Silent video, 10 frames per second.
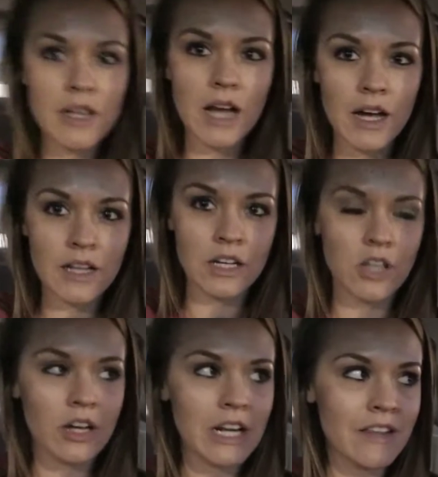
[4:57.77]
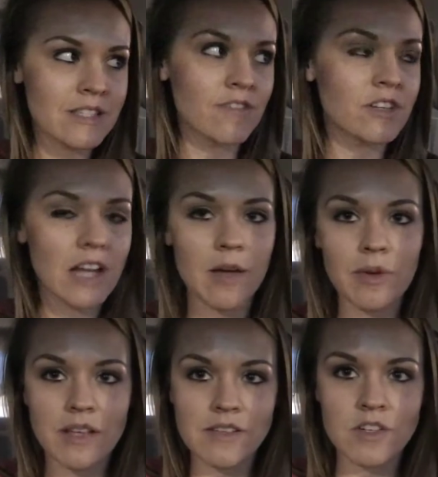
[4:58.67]
not gonna cook any of this stuff tonight
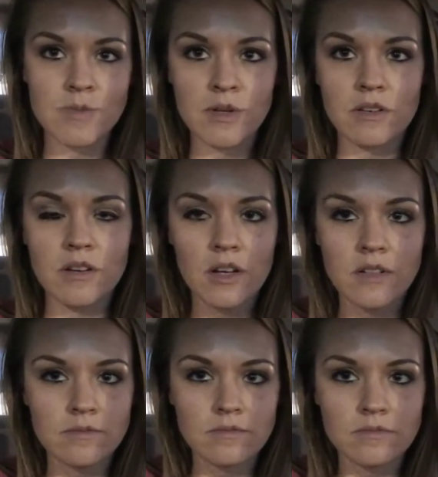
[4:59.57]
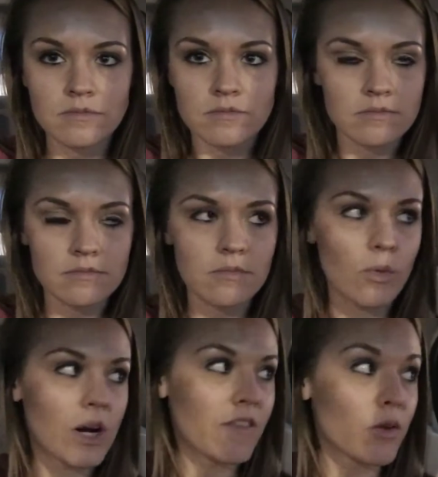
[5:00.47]
because I've just been
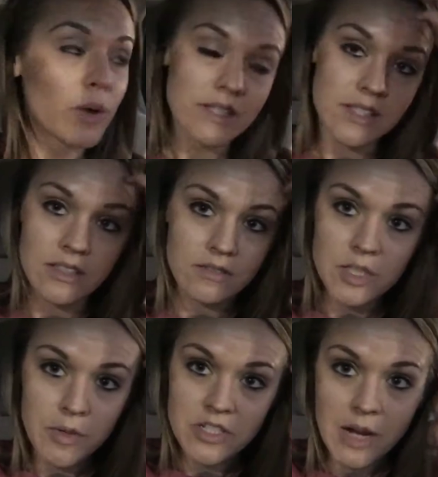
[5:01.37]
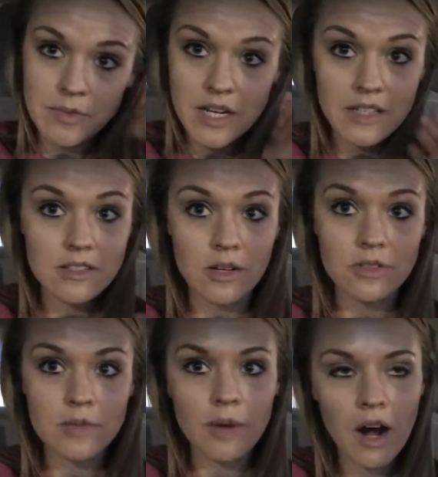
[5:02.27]
wasting too much time today. So
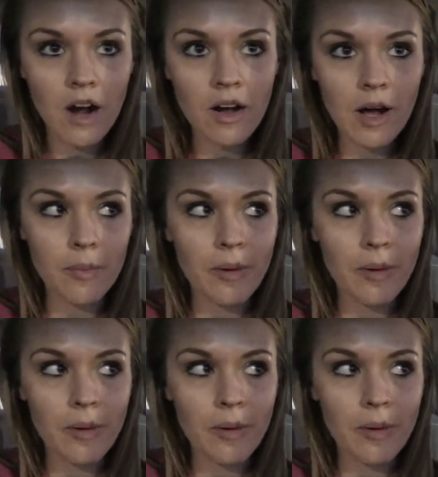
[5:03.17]
tomorrow I'll